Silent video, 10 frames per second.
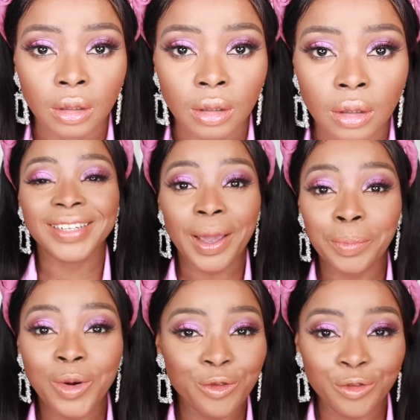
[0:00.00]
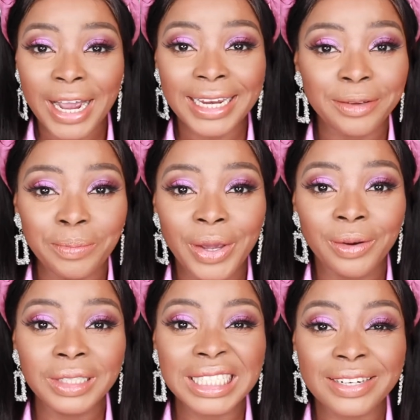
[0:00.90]
They are both finely
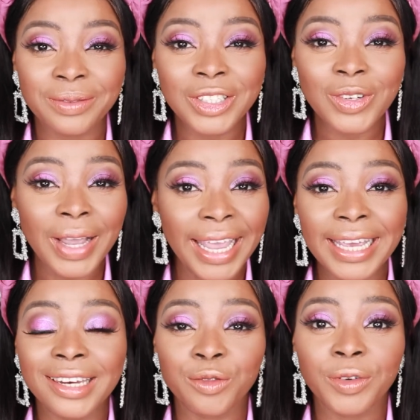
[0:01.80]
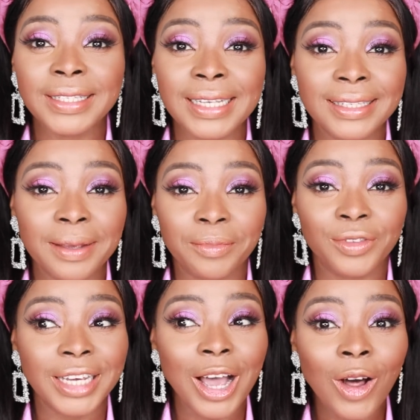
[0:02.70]
milled. There is no key difference except
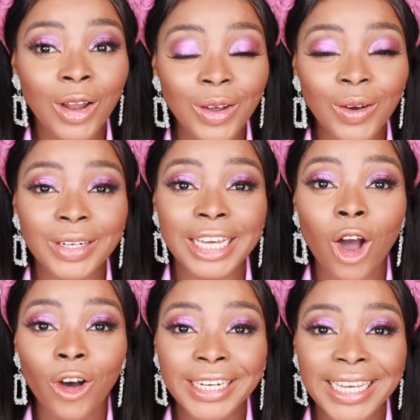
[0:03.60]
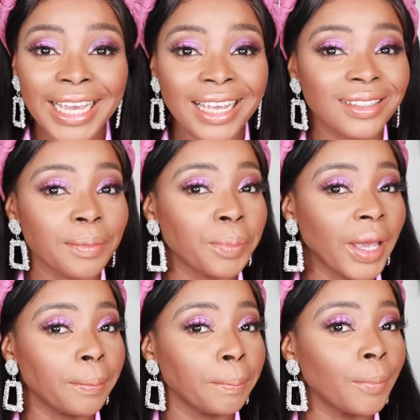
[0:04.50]
for the color. The honey is a
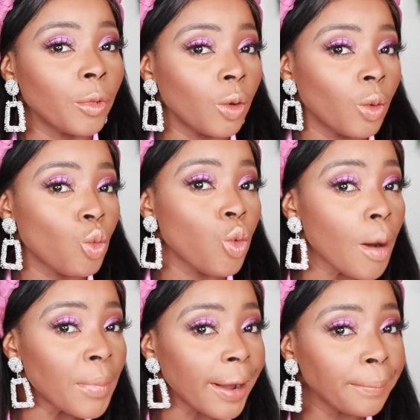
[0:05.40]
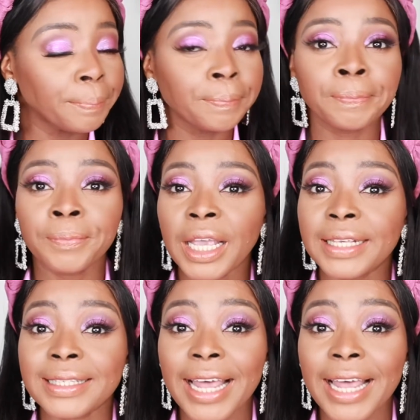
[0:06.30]
bit more warmer. It's like